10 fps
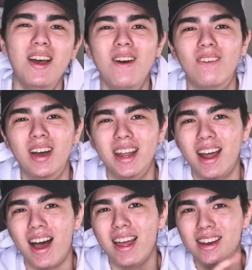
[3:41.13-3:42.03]
when
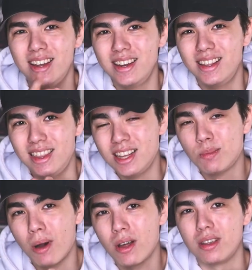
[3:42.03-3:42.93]
I needed this
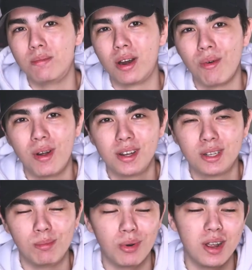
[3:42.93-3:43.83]
body, but I wanted
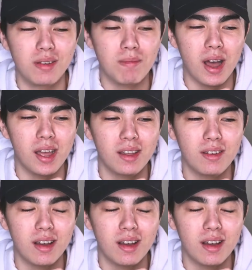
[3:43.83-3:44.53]
to bring my